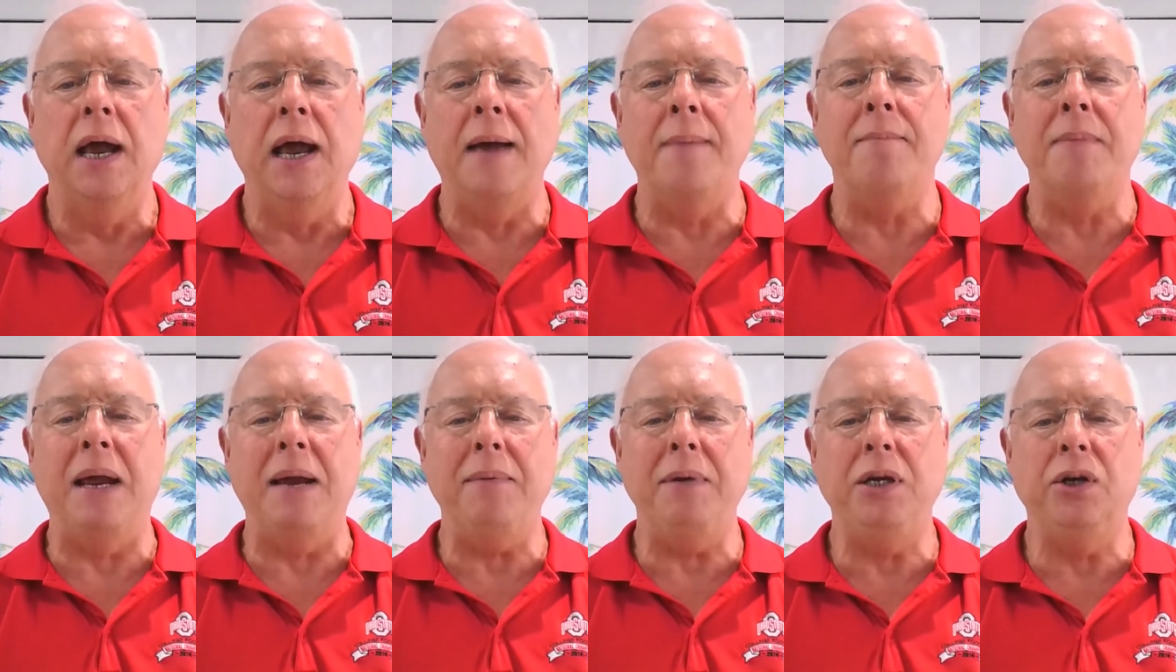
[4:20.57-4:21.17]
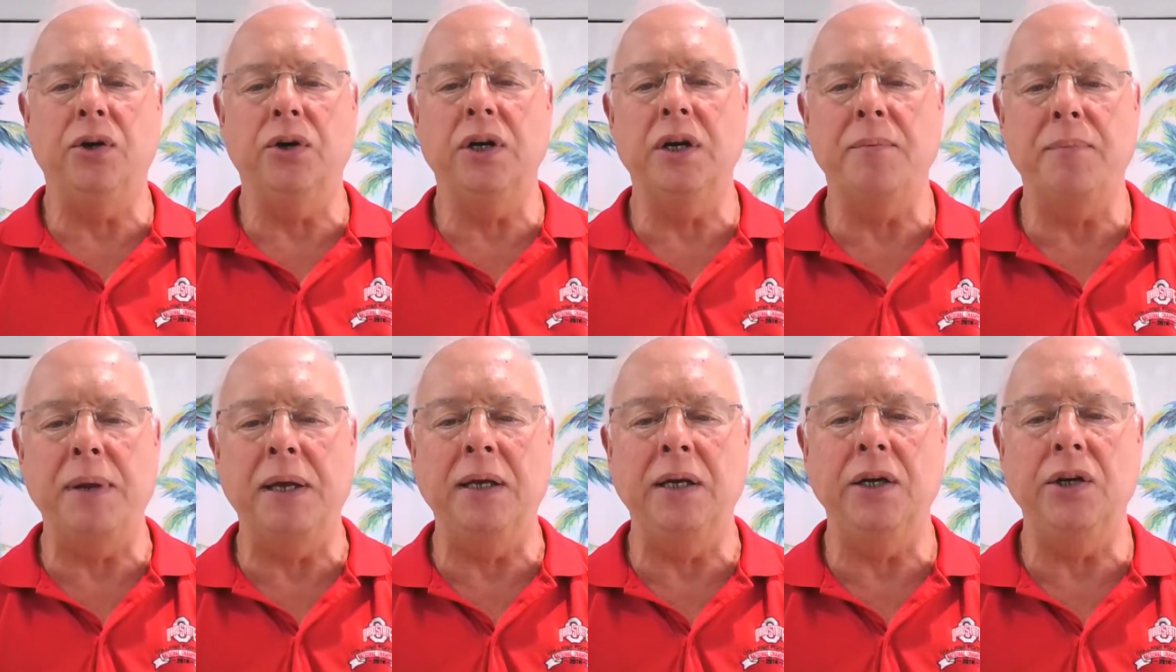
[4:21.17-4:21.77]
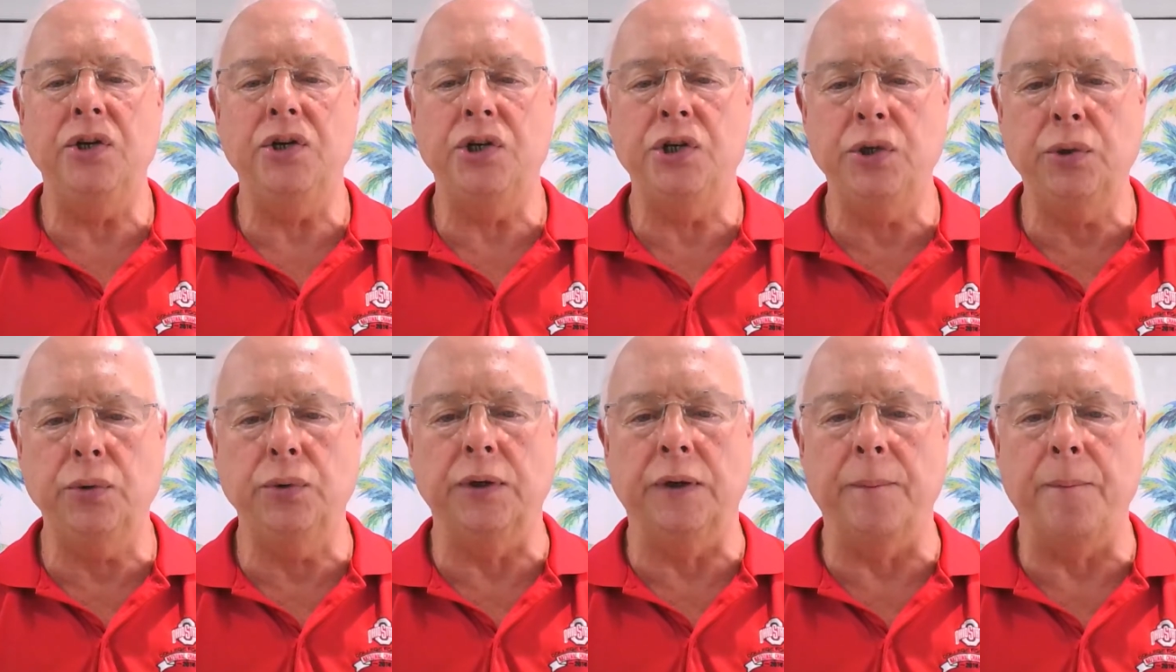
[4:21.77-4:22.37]
and maybe your dependent
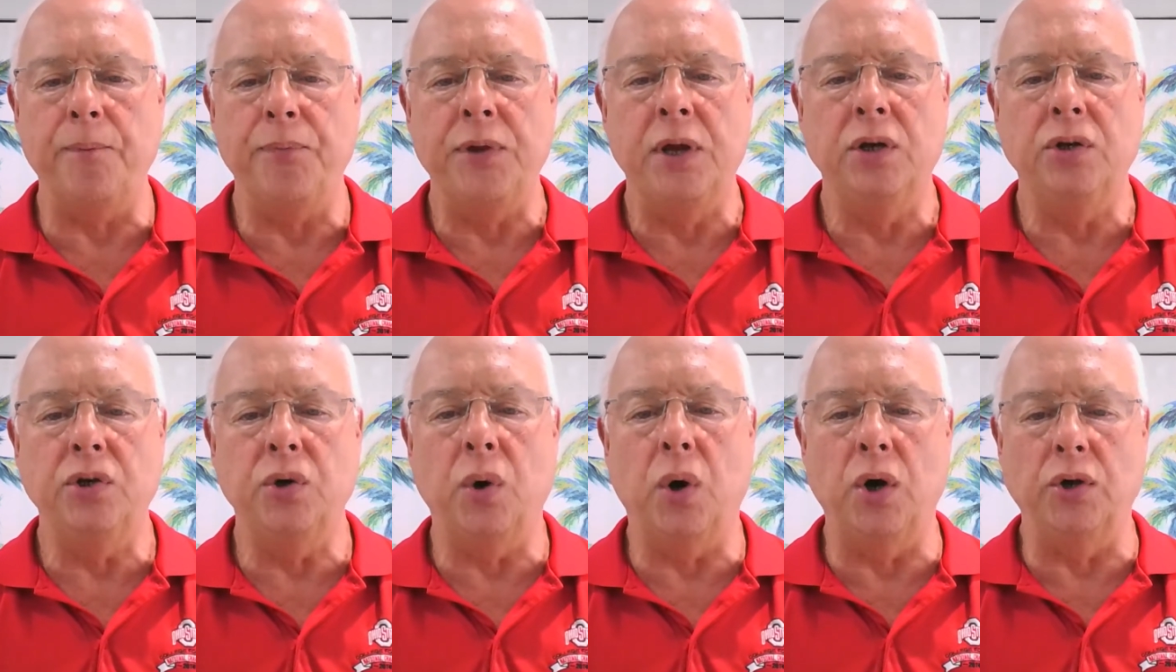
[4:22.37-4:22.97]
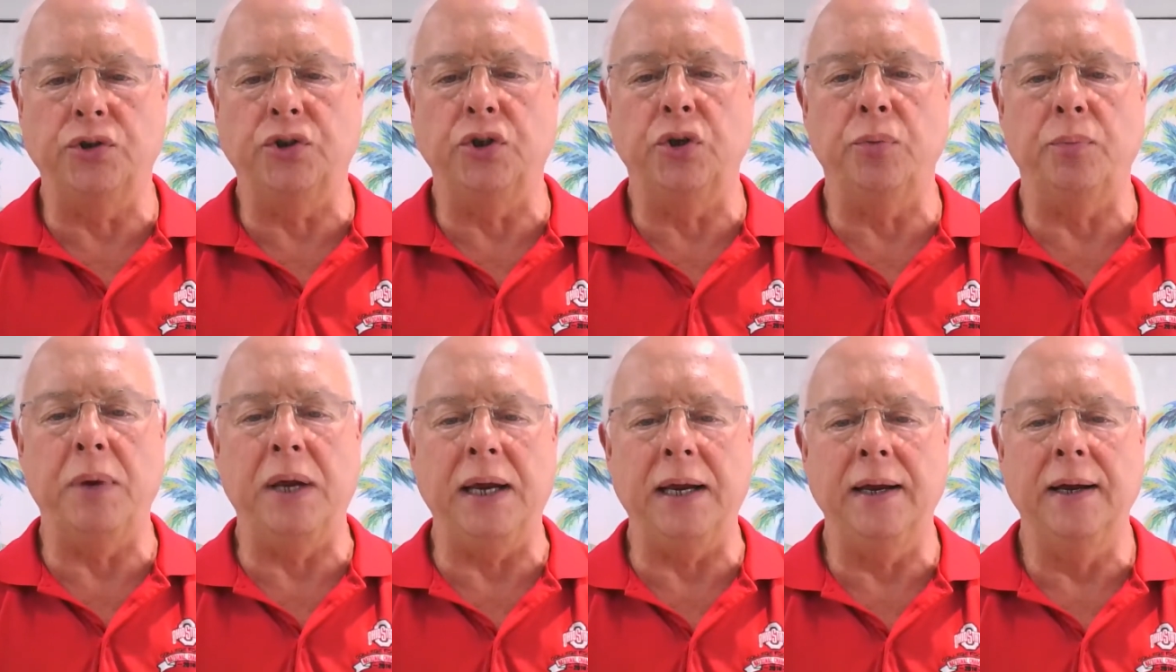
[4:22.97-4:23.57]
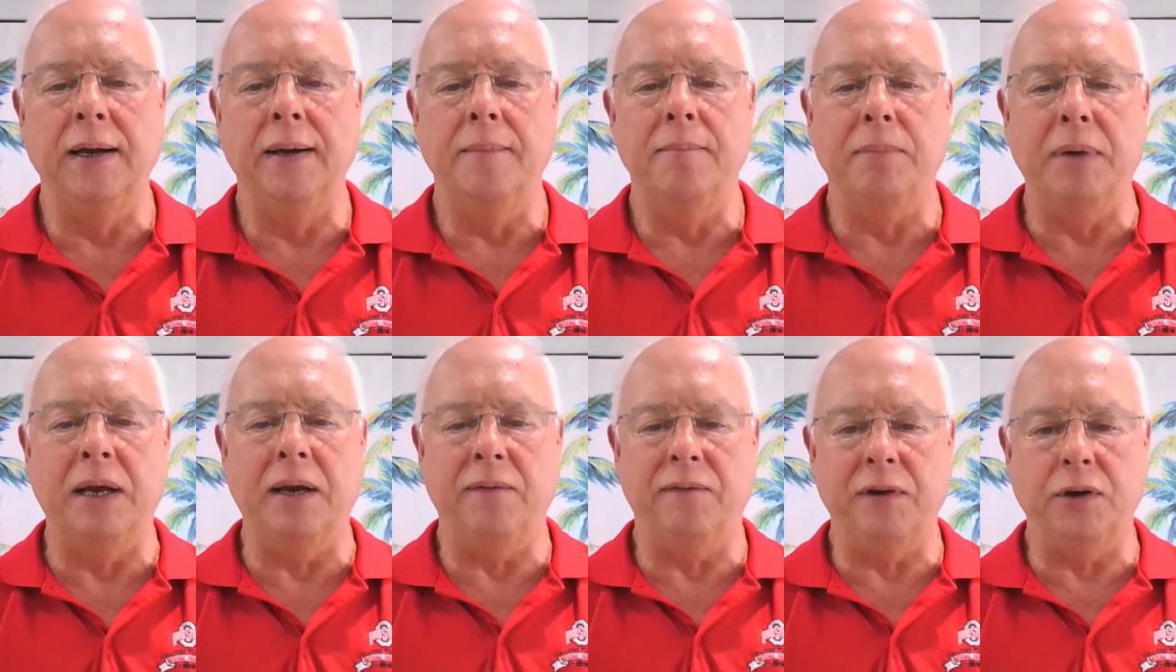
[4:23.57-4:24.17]
children to also be
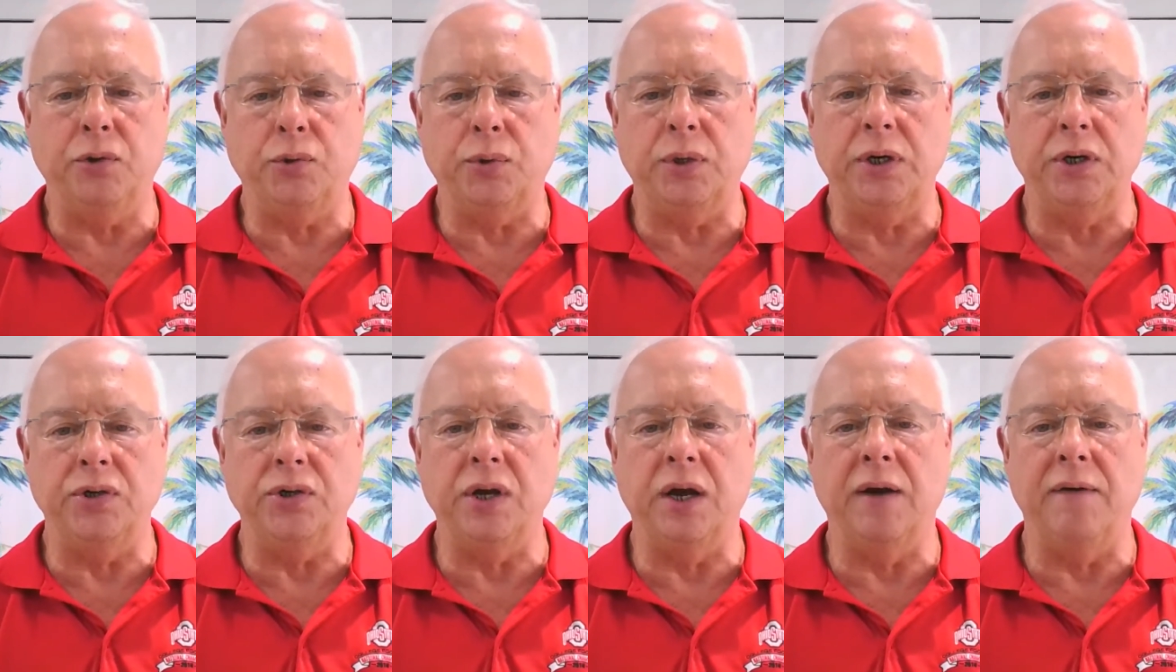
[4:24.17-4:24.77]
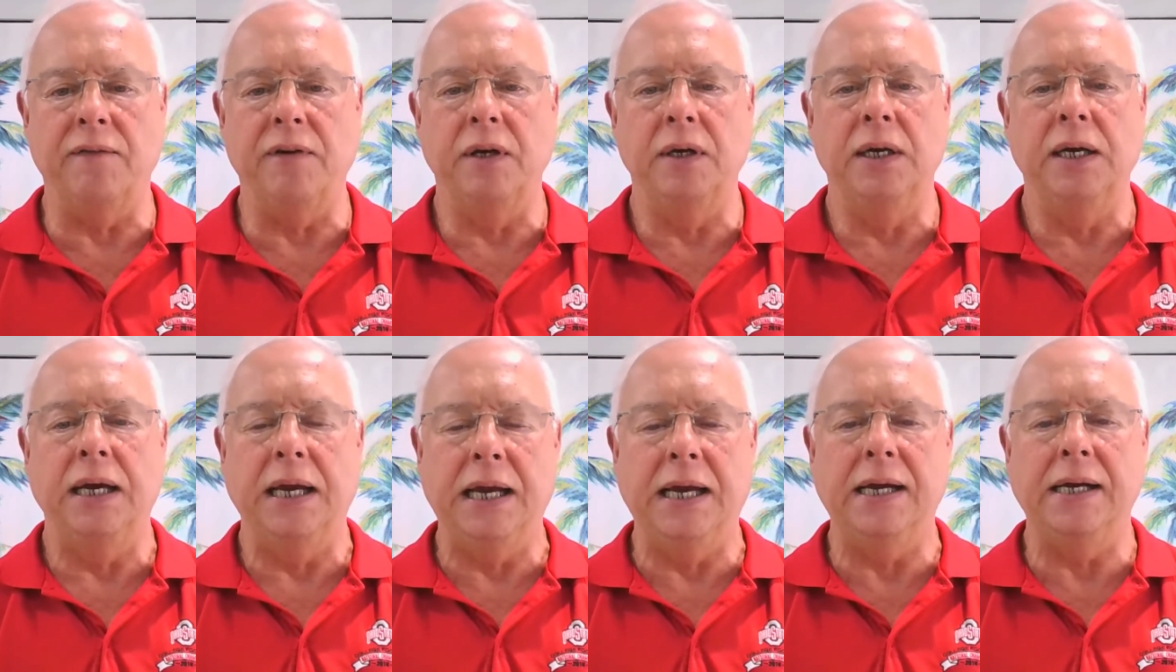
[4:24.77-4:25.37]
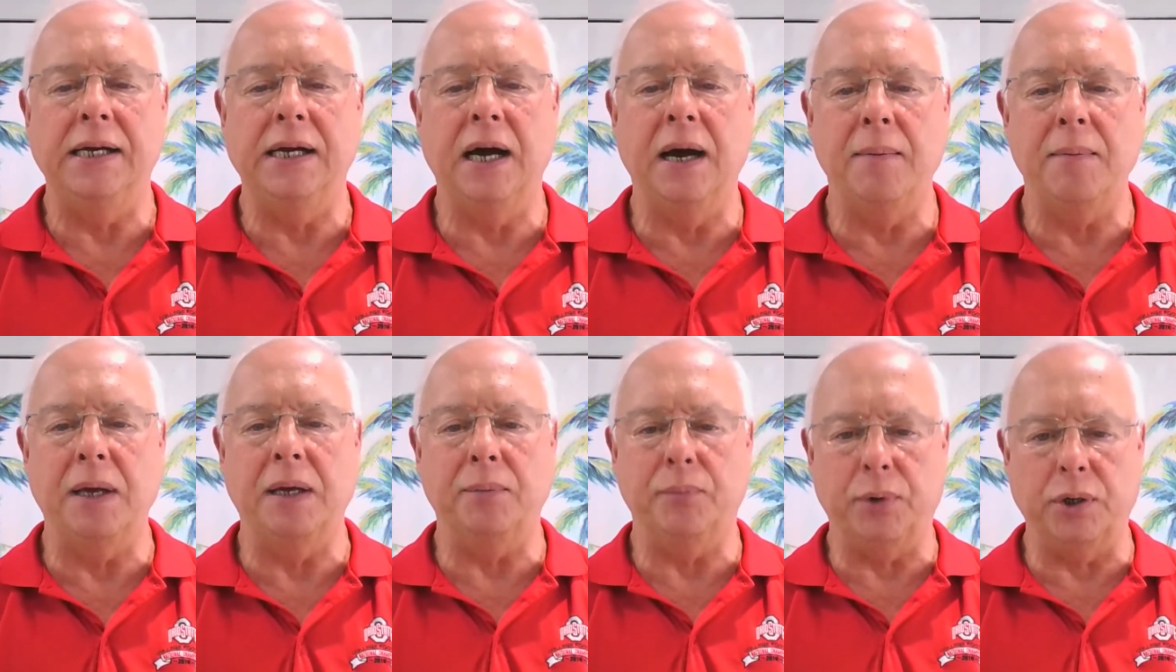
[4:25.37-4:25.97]
beneficiaries of
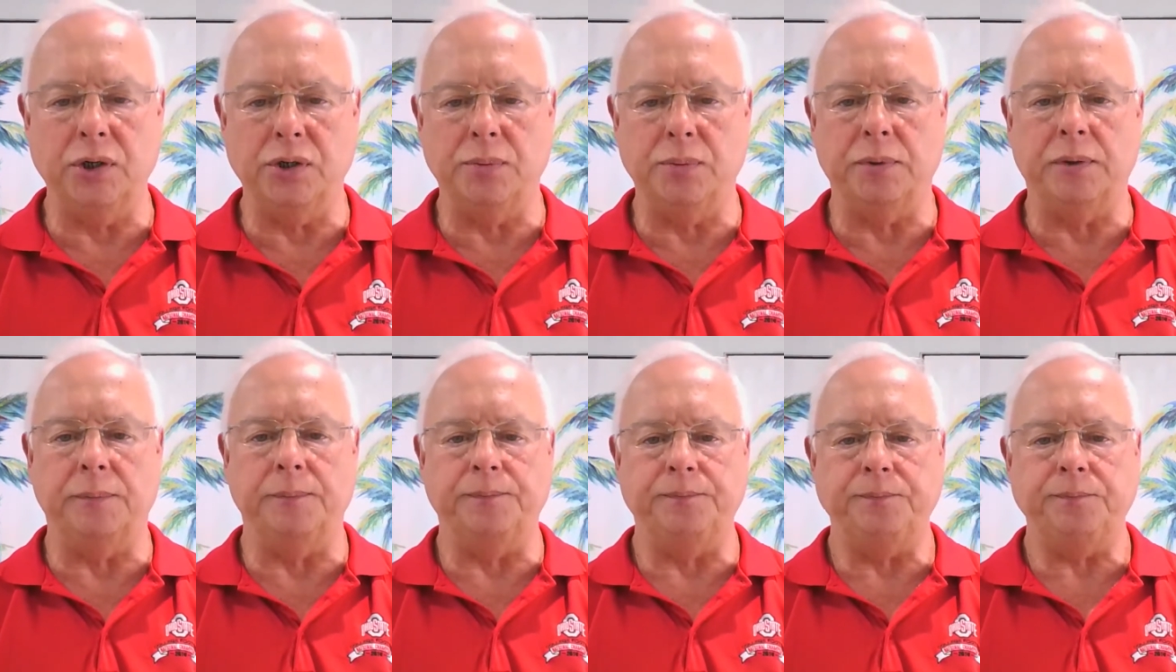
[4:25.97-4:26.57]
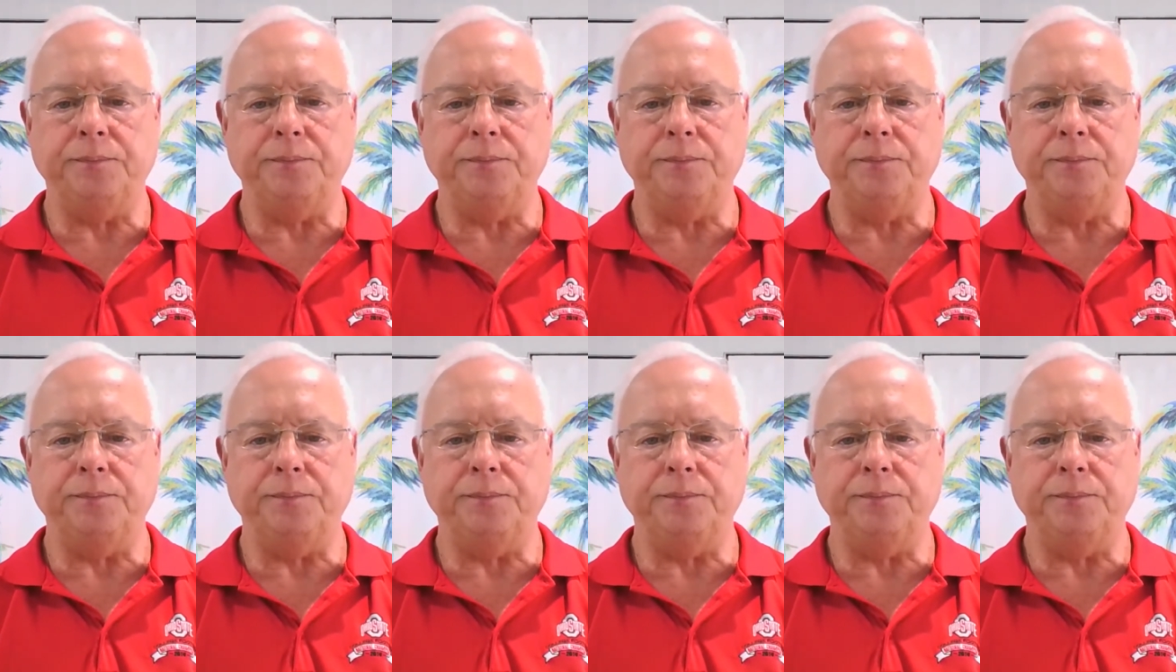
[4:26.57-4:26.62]
income and principal.